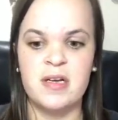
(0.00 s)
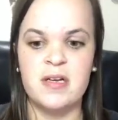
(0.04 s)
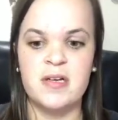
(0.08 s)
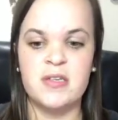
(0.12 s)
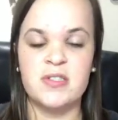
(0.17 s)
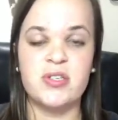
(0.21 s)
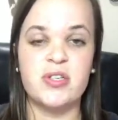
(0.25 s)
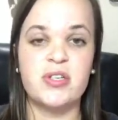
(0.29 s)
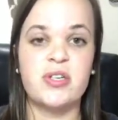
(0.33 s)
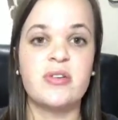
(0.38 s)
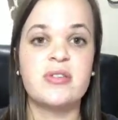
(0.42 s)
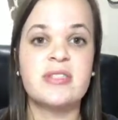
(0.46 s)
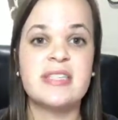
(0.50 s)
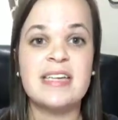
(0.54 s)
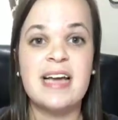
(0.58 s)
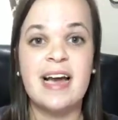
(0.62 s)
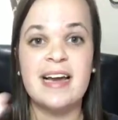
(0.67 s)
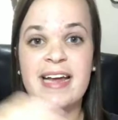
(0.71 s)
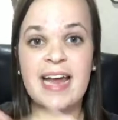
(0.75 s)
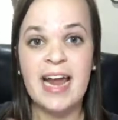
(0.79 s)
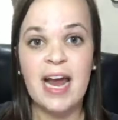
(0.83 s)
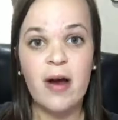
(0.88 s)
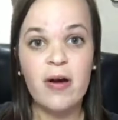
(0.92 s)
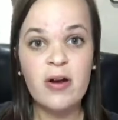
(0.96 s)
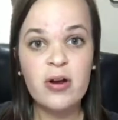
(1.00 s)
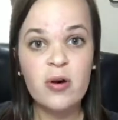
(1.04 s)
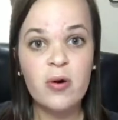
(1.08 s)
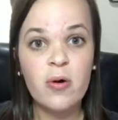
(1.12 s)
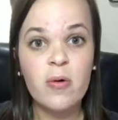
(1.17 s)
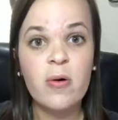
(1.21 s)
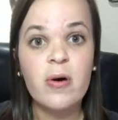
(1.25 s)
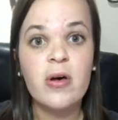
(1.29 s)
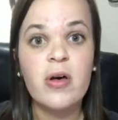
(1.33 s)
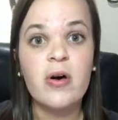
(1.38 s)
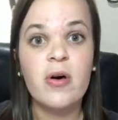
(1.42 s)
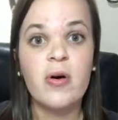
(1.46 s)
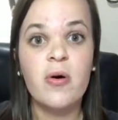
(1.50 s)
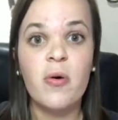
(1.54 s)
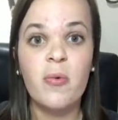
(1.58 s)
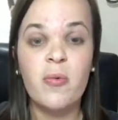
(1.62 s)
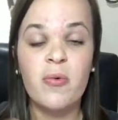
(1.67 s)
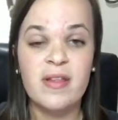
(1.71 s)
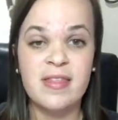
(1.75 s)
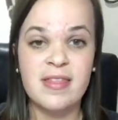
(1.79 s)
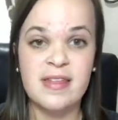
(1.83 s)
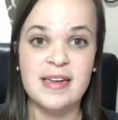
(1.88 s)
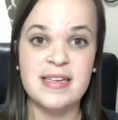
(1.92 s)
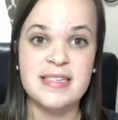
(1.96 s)
So using a carrier oil
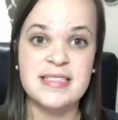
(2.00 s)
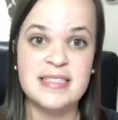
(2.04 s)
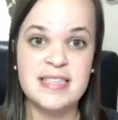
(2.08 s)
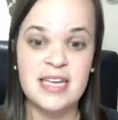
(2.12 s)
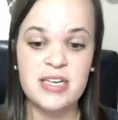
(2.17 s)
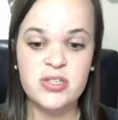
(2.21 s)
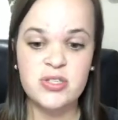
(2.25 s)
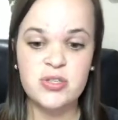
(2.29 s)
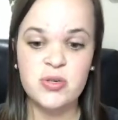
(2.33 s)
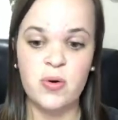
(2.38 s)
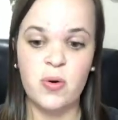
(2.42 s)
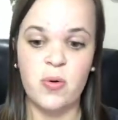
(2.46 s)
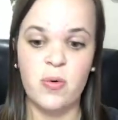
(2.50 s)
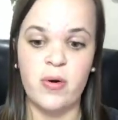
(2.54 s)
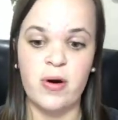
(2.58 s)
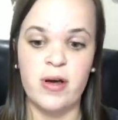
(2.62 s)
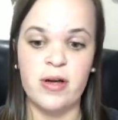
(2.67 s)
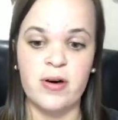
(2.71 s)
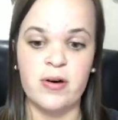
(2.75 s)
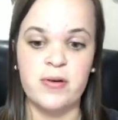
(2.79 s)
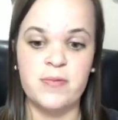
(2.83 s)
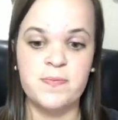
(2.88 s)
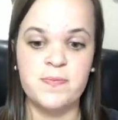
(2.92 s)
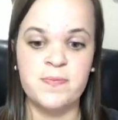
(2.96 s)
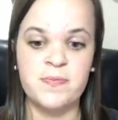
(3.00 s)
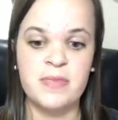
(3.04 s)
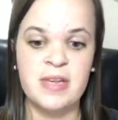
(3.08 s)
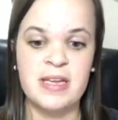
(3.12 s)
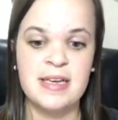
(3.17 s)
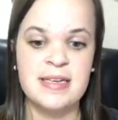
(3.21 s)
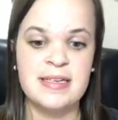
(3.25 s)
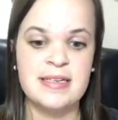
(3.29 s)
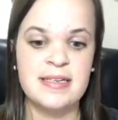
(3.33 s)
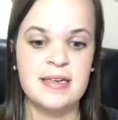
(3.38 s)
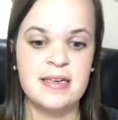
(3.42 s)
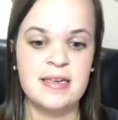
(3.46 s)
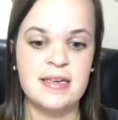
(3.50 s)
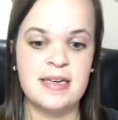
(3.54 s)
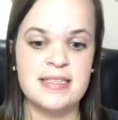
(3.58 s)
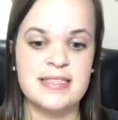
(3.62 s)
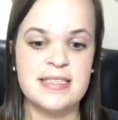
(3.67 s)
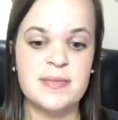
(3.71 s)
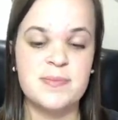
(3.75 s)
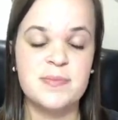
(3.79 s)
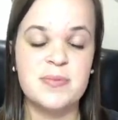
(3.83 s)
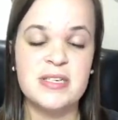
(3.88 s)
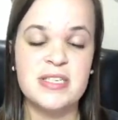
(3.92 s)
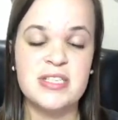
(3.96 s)
with an essential oil
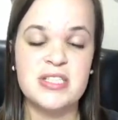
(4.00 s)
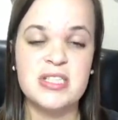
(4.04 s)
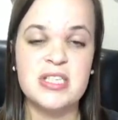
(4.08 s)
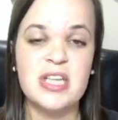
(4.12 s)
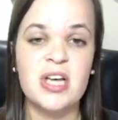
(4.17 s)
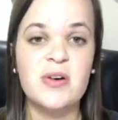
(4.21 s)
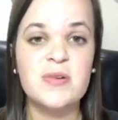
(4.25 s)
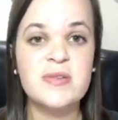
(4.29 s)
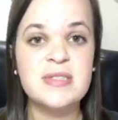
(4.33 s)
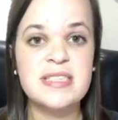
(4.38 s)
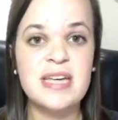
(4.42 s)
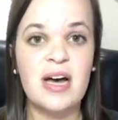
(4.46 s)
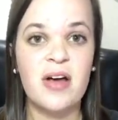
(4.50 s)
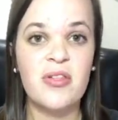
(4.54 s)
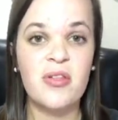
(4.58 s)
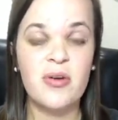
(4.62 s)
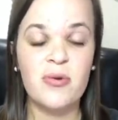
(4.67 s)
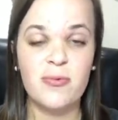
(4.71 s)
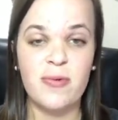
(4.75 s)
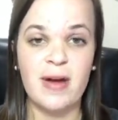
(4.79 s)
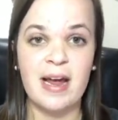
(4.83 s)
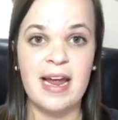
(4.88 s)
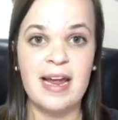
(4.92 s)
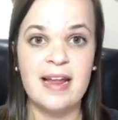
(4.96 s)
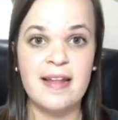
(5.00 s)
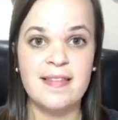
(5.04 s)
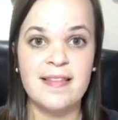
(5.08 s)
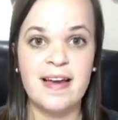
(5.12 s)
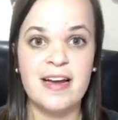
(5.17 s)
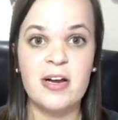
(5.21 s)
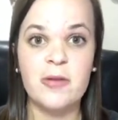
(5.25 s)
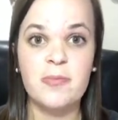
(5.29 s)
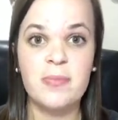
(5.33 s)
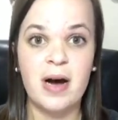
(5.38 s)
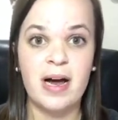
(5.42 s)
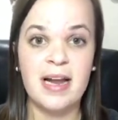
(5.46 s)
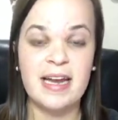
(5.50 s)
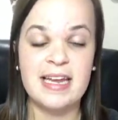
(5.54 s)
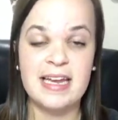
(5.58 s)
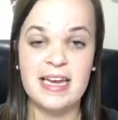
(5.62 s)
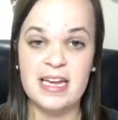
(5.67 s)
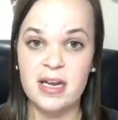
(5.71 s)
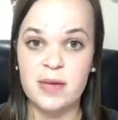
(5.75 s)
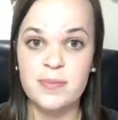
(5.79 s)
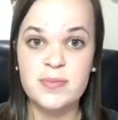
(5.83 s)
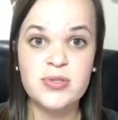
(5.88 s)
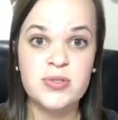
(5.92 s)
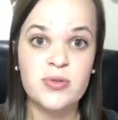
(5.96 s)
simply slows down the rate that your body
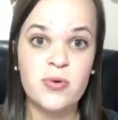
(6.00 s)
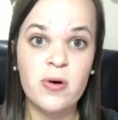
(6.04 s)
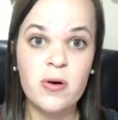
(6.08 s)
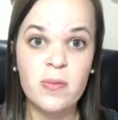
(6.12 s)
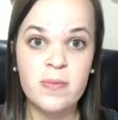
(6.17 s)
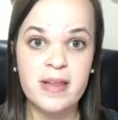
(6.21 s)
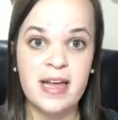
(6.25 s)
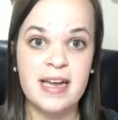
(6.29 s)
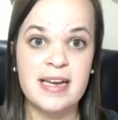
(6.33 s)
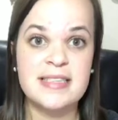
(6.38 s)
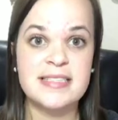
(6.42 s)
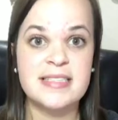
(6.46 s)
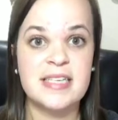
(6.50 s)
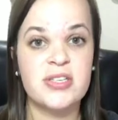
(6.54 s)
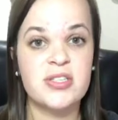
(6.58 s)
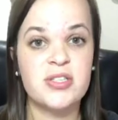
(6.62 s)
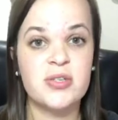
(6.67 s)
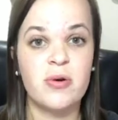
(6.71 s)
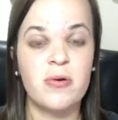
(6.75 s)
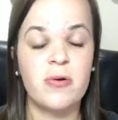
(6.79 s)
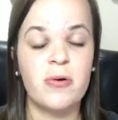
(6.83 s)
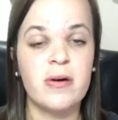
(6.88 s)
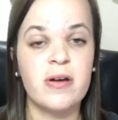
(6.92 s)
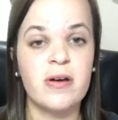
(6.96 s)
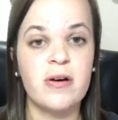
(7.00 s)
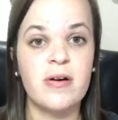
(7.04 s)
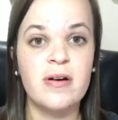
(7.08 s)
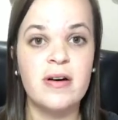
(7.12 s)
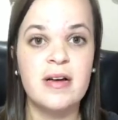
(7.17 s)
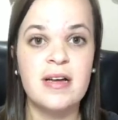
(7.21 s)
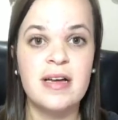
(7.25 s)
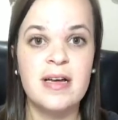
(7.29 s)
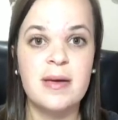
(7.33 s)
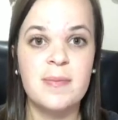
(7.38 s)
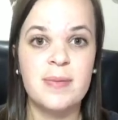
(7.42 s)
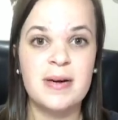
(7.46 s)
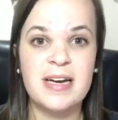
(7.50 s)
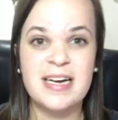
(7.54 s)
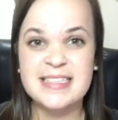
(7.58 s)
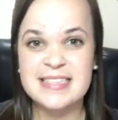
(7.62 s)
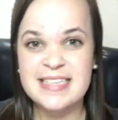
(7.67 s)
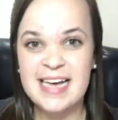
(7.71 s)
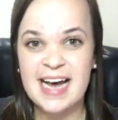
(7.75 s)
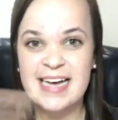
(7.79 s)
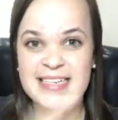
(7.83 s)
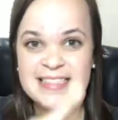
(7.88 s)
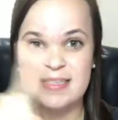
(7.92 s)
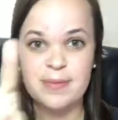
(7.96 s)
can absorb that essential oil because
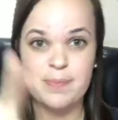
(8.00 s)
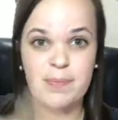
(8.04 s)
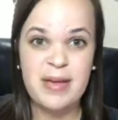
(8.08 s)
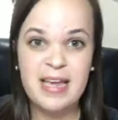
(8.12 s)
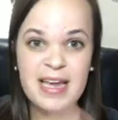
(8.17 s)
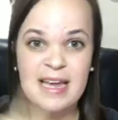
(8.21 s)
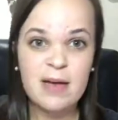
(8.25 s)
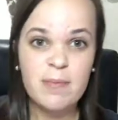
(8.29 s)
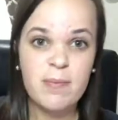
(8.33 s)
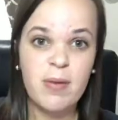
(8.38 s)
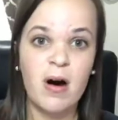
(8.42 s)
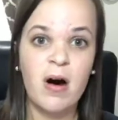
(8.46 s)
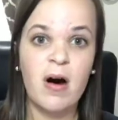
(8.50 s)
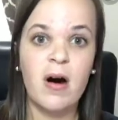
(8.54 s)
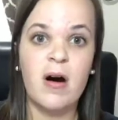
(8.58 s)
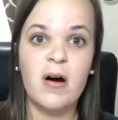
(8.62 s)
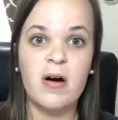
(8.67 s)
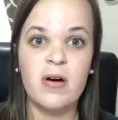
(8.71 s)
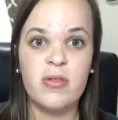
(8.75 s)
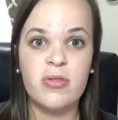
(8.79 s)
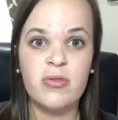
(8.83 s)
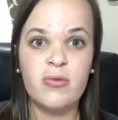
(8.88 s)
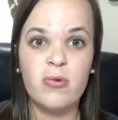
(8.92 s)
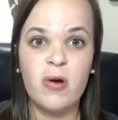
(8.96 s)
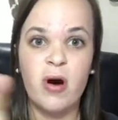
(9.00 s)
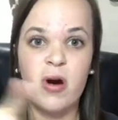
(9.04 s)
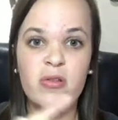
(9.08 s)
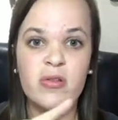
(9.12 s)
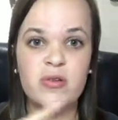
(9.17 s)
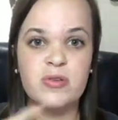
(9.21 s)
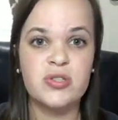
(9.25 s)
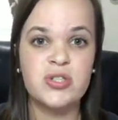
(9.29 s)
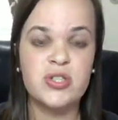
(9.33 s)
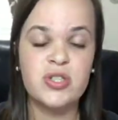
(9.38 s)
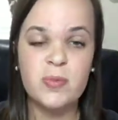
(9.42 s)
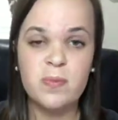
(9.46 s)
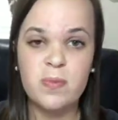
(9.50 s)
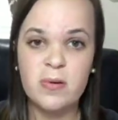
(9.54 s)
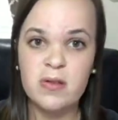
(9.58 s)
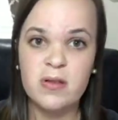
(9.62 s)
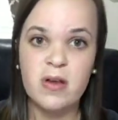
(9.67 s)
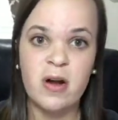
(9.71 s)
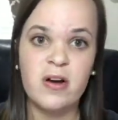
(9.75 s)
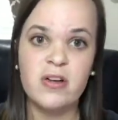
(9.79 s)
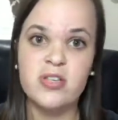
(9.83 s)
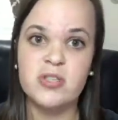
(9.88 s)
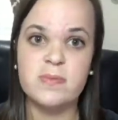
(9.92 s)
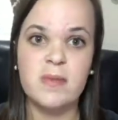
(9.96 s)
it has to ping pong through all those super
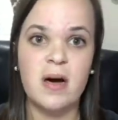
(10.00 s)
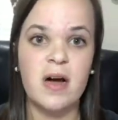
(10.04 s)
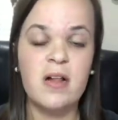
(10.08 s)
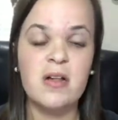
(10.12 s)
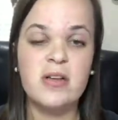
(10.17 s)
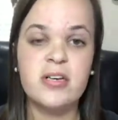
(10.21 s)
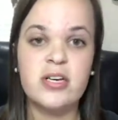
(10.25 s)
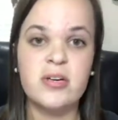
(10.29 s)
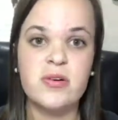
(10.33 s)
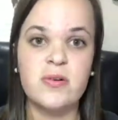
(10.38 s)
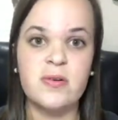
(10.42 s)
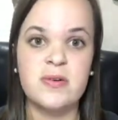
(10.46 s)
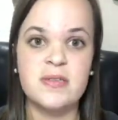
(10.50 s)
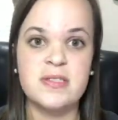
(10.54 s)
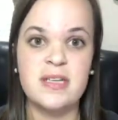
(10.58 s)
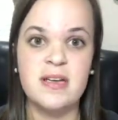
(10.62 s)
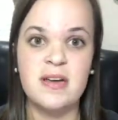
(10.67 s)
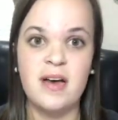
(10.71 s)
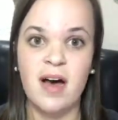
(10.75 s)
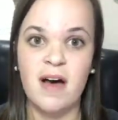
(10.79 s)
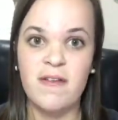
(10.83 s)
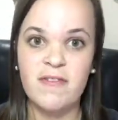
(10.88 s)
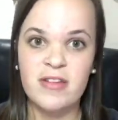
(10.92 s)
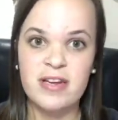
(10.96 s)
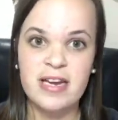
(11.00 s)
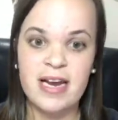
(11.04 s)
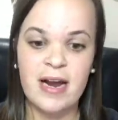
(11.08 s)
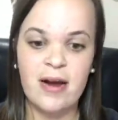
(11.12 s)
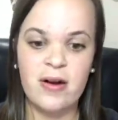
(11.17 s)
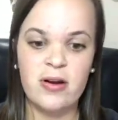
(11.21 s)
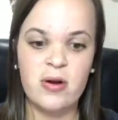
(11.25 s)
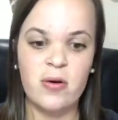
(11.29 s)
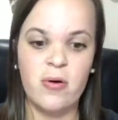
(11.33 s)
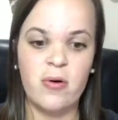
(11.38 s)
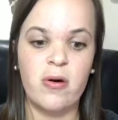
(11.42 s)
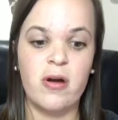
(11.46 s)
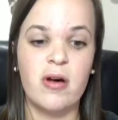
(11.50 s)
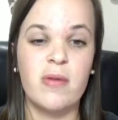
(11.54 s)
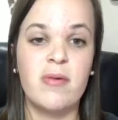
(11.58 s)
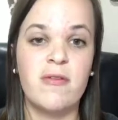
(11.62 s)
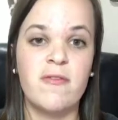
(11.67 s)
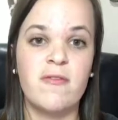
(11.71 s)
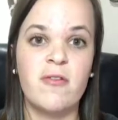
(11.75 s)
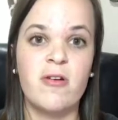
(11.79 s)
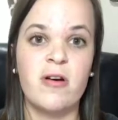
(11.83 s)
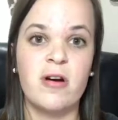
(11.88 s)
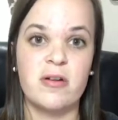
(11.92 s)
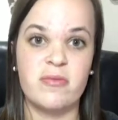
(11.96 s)
large molecules of the carrier oil
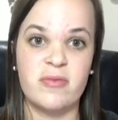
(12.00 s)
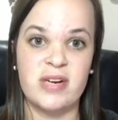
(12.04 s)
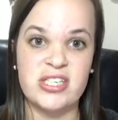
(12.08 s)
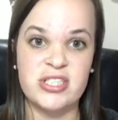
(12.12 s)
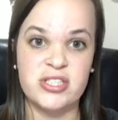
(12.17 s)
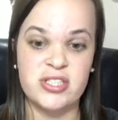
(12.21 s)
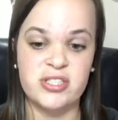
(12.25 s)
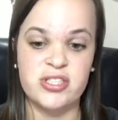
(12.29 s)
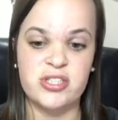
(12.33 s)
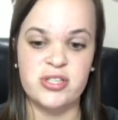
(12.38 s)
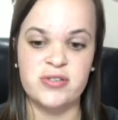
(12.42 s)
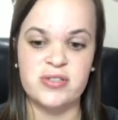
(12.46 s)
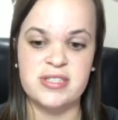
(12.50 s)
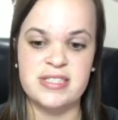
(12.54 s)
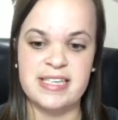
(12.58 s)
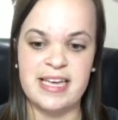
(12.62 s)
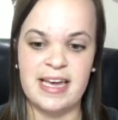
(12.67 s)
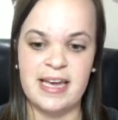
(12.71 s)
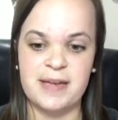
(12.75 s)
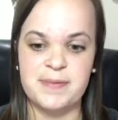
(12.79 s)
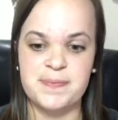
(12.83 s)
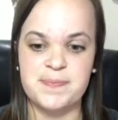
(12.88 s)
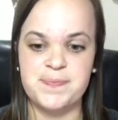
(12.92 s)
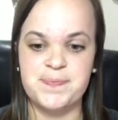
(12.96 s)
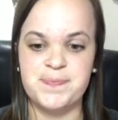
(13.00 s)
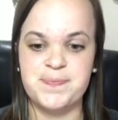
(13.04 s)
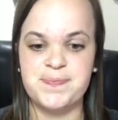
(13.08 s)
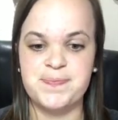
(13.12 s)
before it reaches your skin.